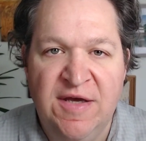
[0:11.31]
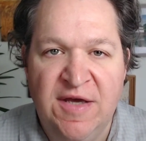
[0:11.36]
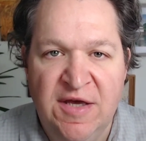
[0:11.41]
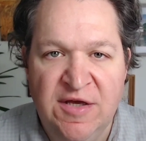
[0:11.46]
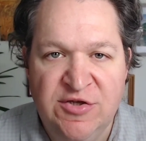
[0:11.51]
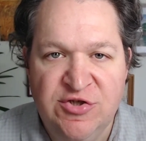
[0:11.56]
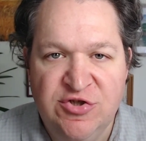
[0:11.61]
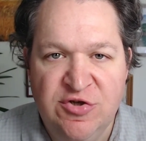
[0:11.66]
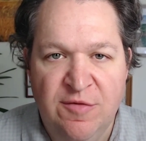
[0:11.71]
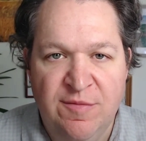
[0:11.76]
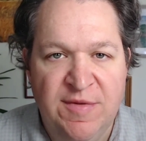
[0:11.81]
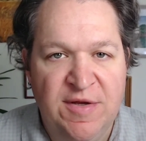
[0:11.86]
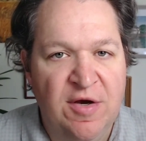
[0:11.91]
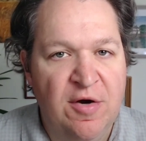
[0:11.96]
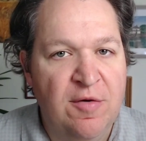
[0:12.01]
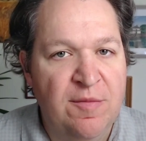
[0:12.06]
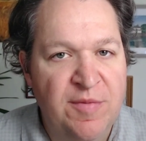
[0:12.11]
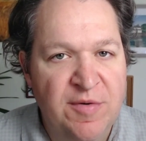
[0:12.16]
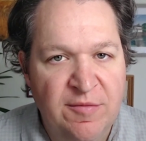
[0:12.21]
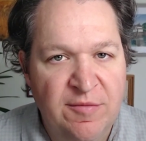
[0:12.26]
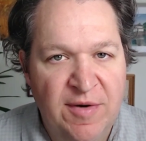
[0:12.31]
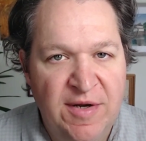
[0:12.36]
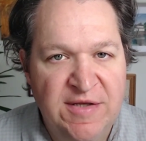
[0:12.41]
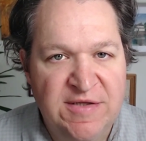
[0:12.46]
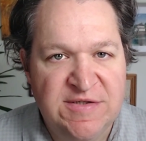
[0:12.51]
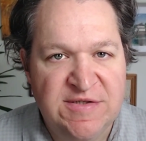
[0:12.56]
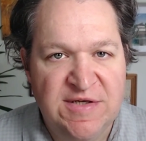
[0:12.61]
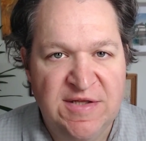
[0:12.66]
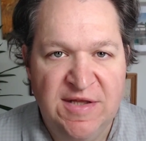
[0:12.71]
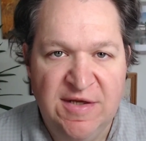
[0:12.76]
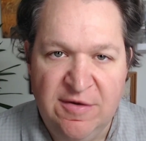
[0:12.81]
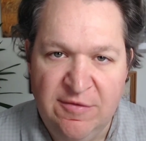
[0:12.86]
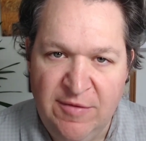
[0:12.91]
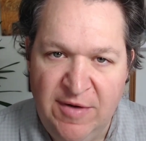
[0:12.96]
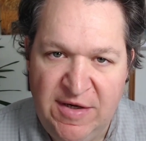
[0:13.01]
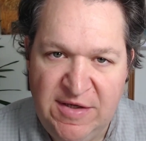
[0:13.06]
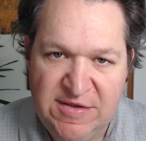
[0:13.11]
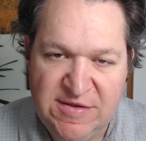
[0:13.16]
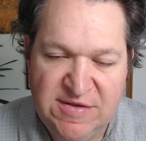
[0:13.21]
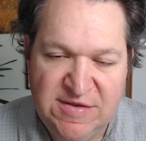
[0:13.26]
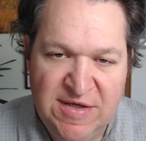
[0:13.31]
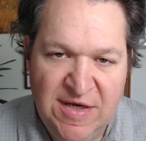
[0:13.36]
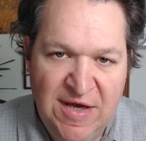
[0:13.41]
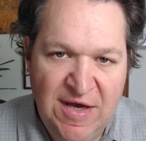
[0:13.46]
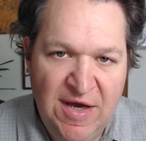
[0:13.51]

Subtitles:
can show me open rates, click rates,